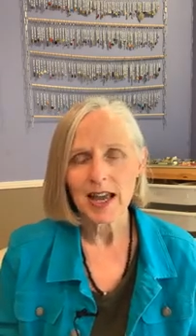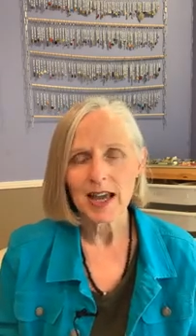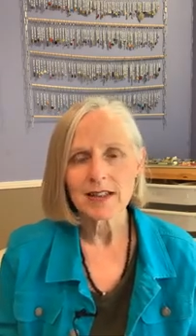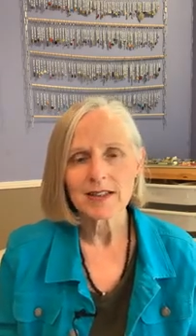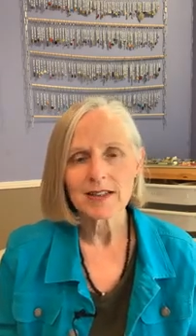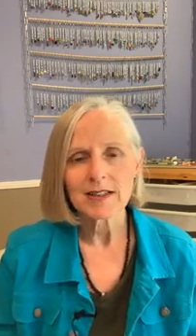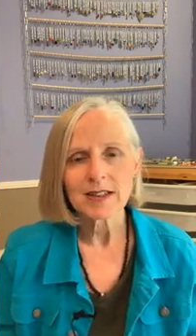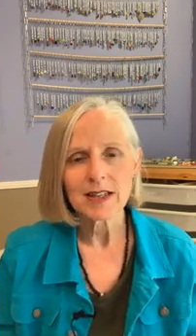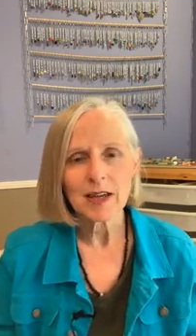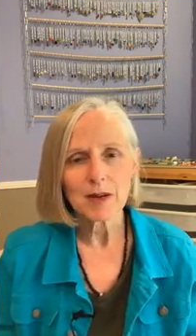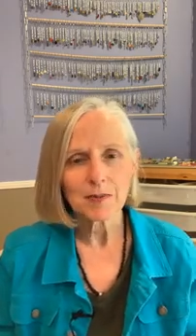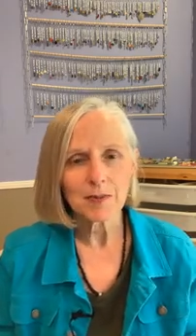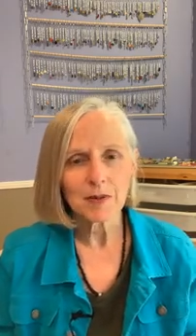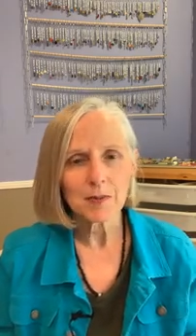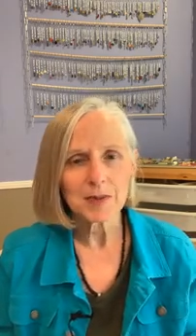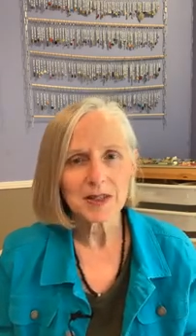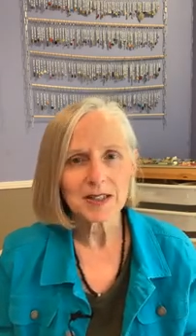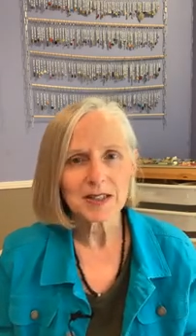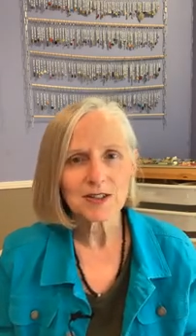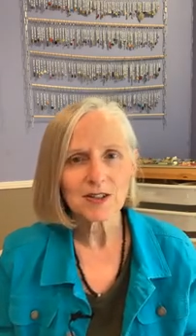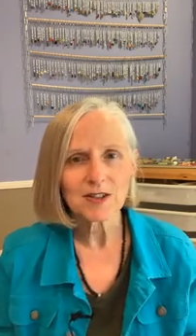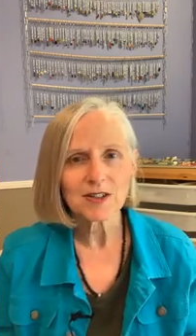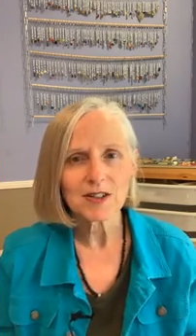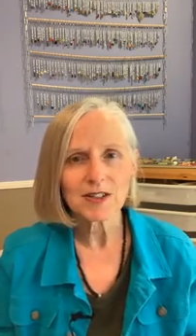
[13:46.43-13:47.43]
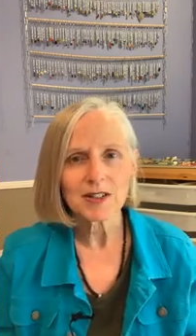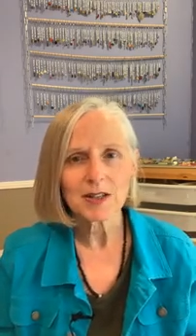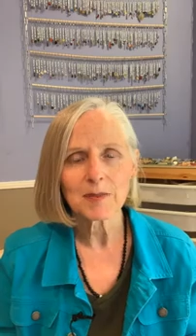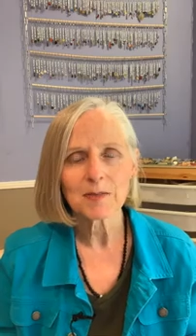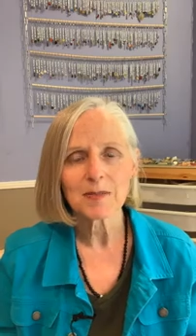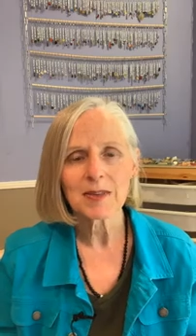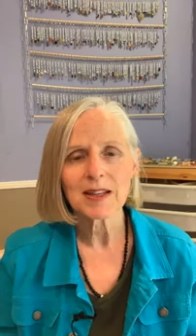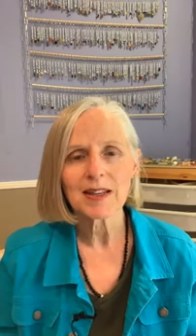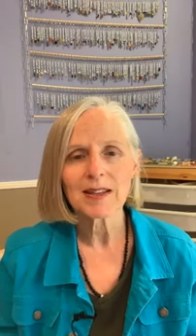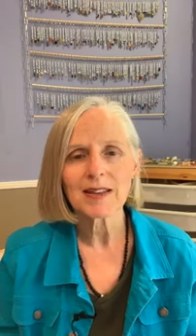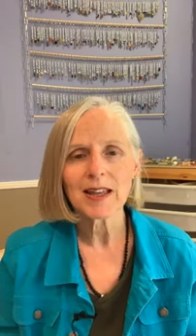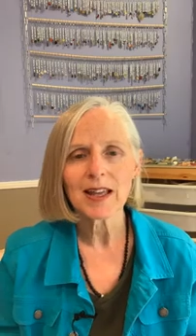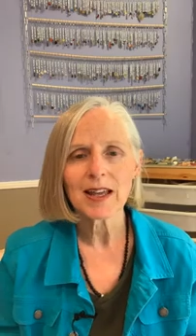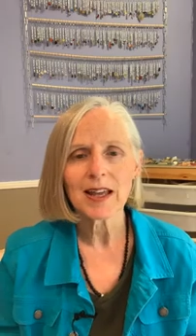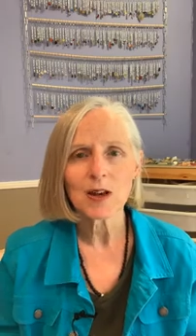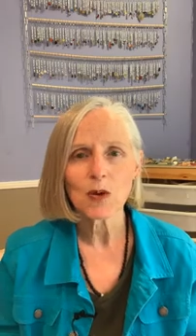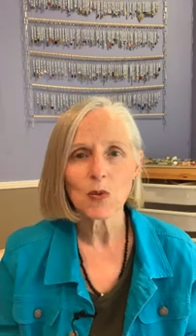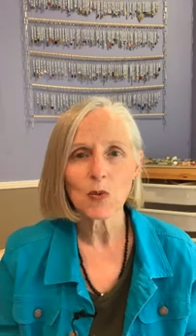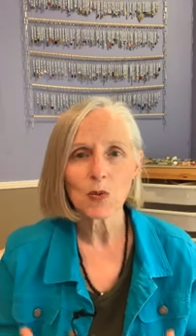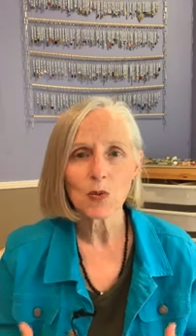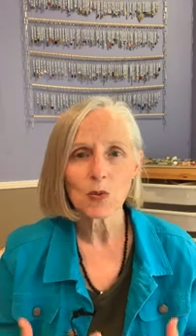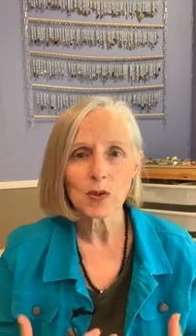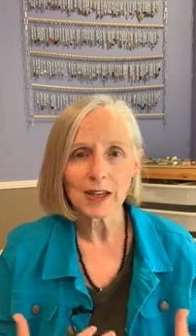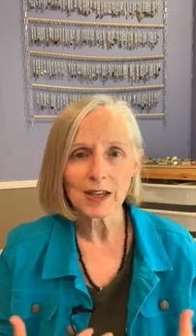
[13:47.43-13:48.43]
Supplements are something that
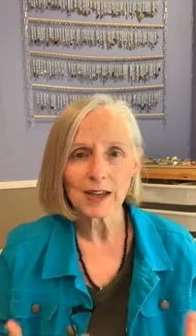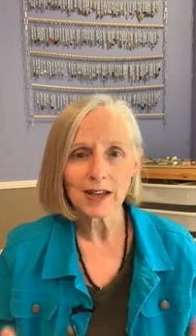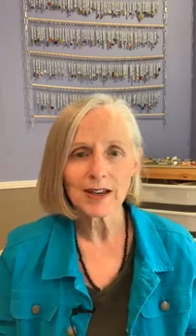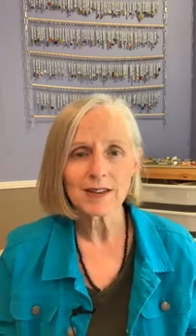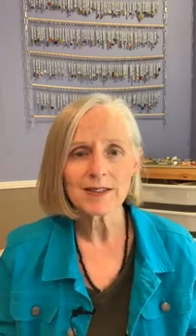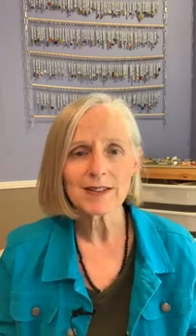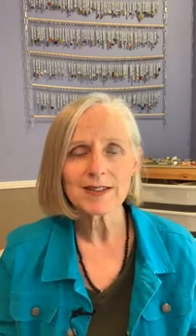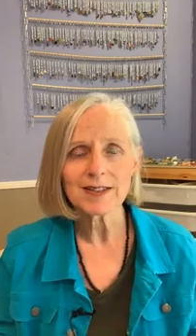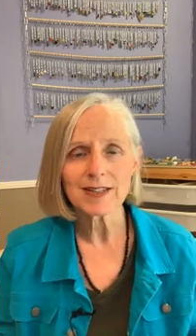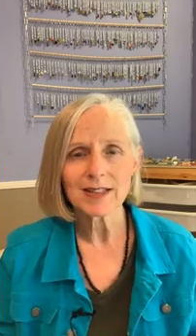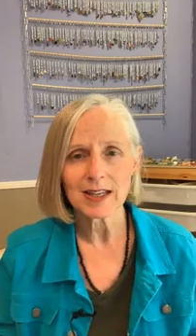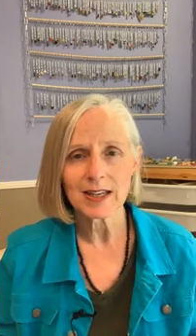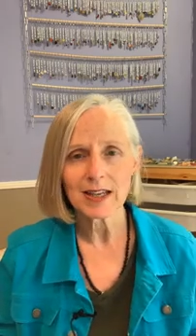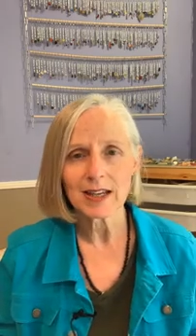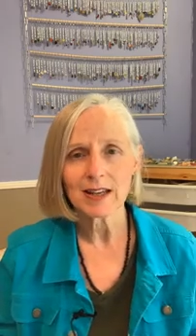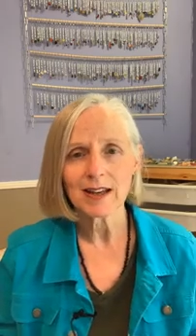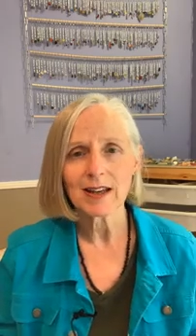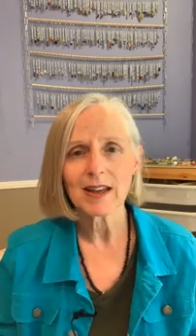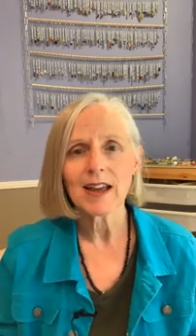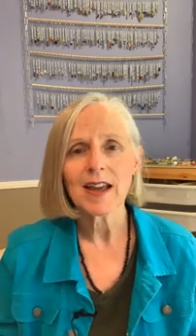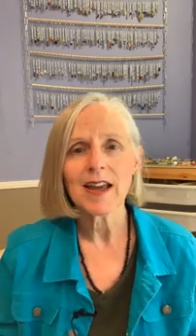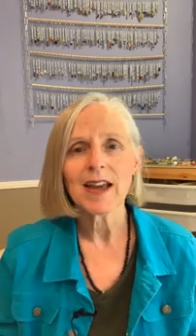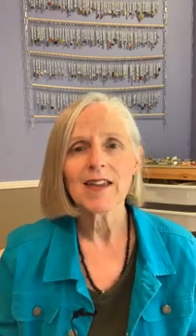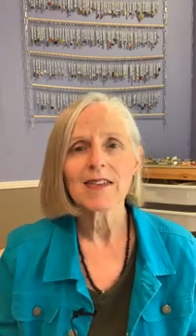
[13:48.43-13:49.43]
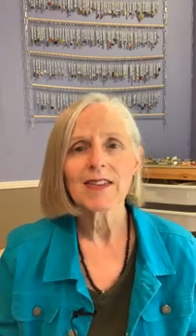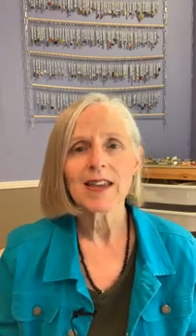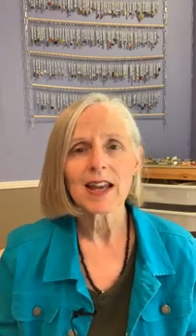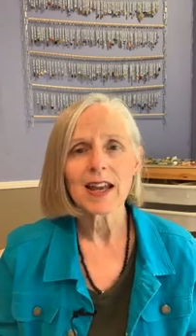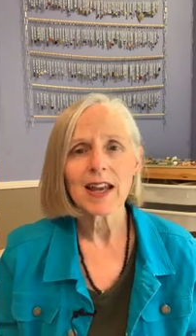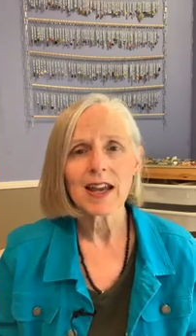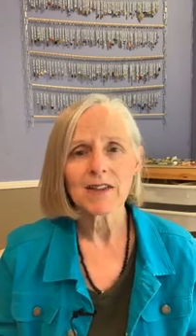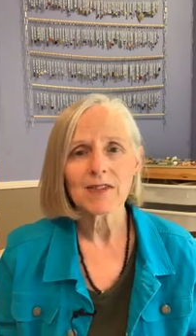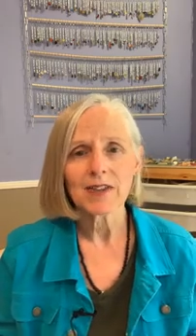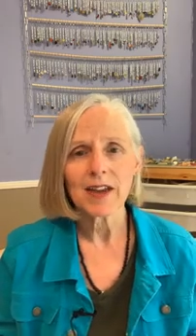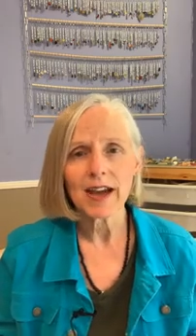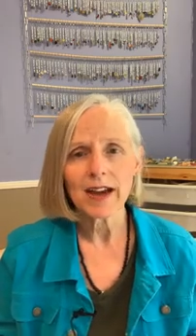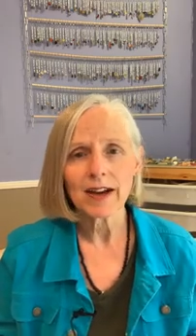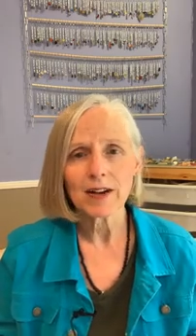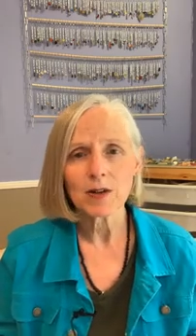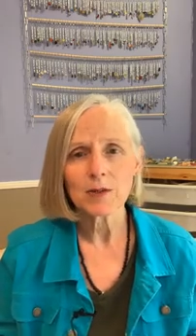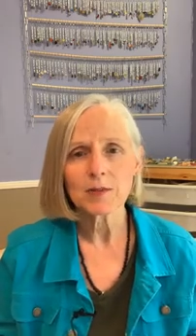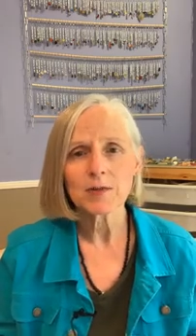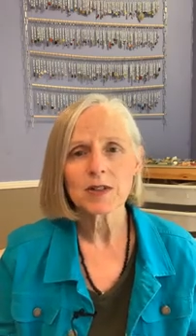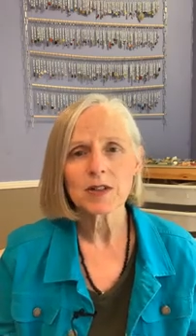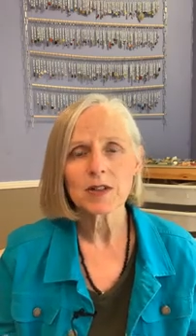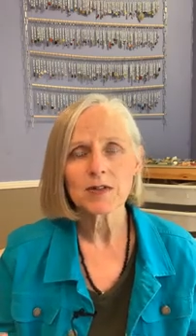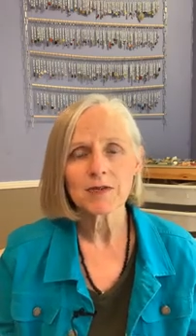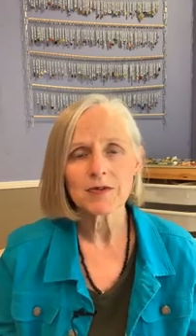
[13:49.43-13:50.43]
we have seen that have
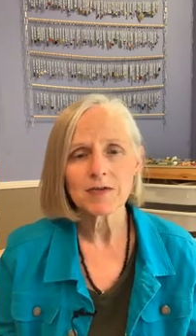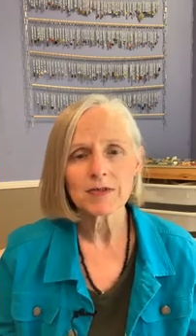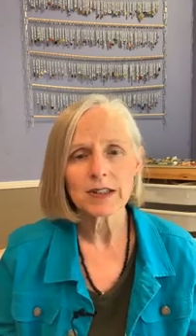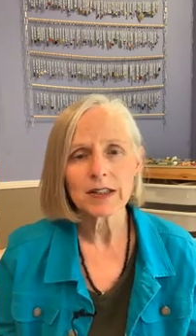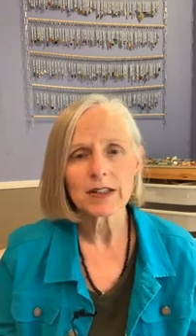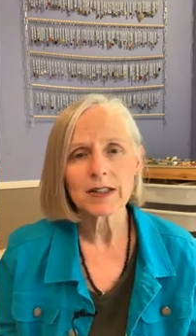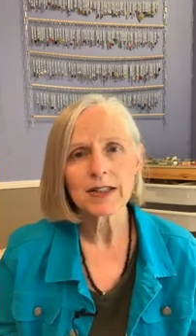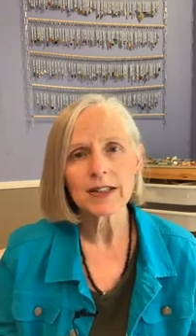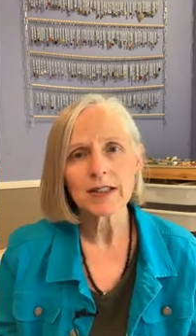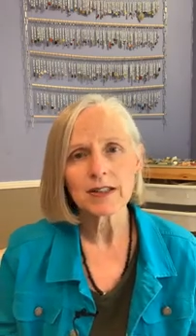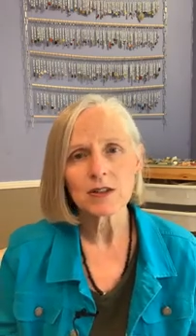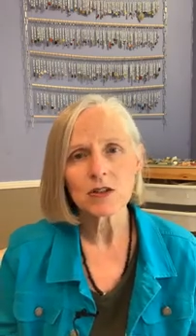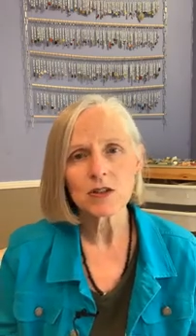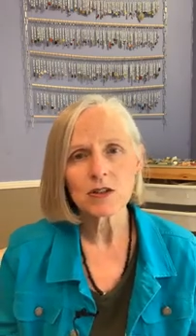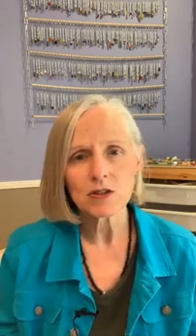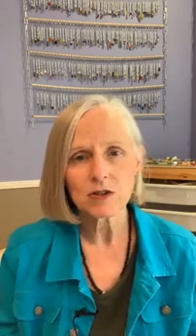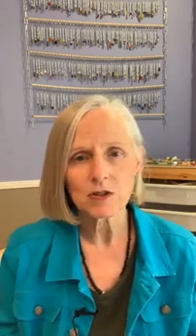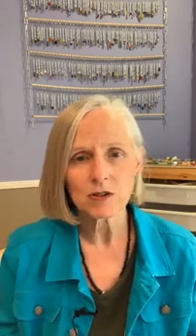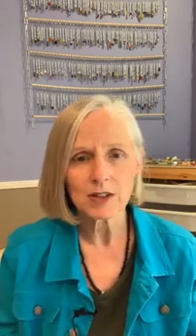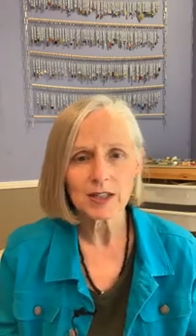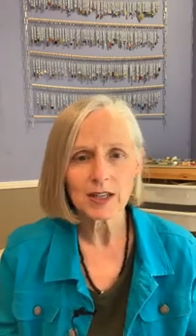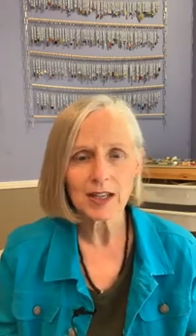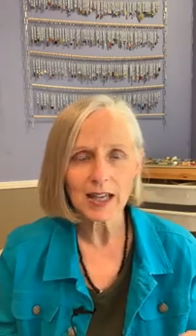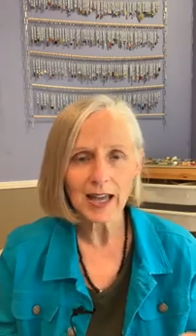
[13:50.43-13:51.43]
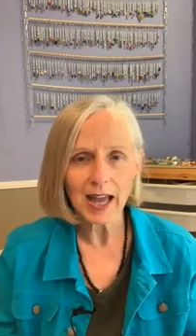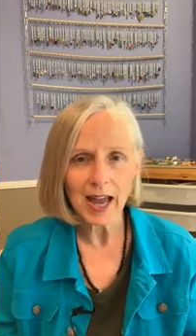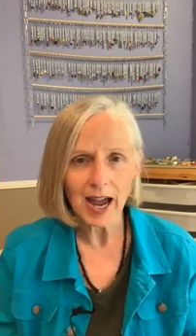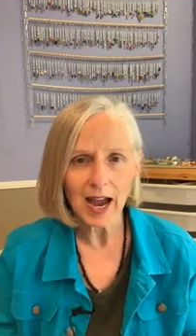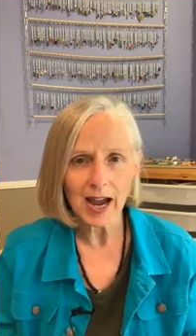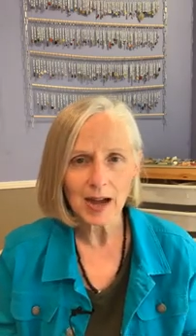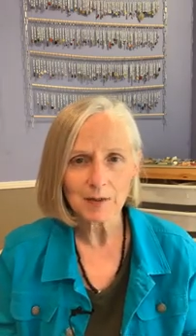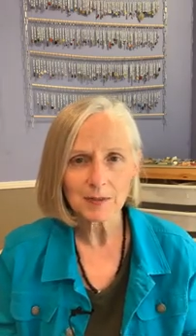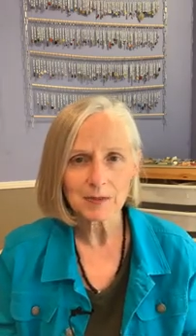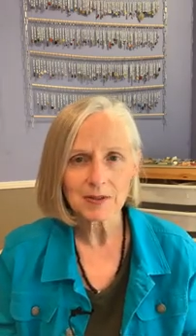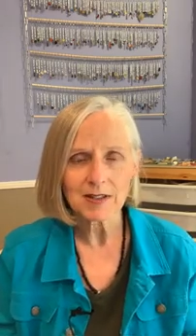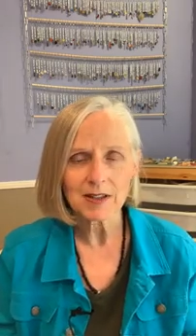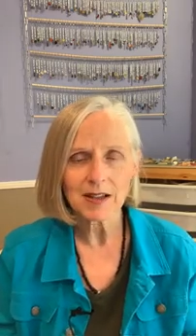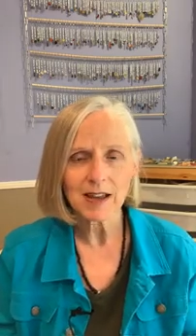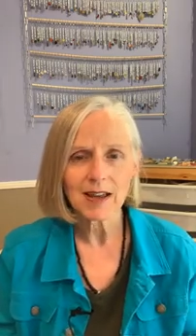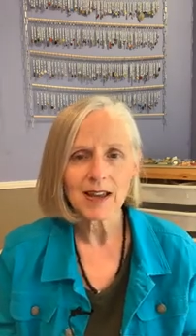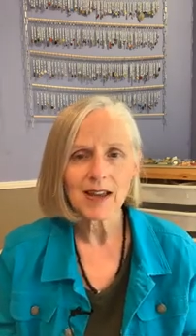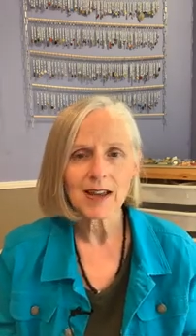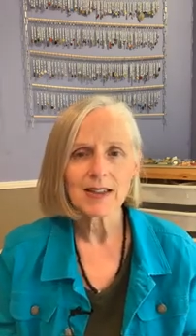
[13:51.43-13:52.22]
helped to fill in certain gaps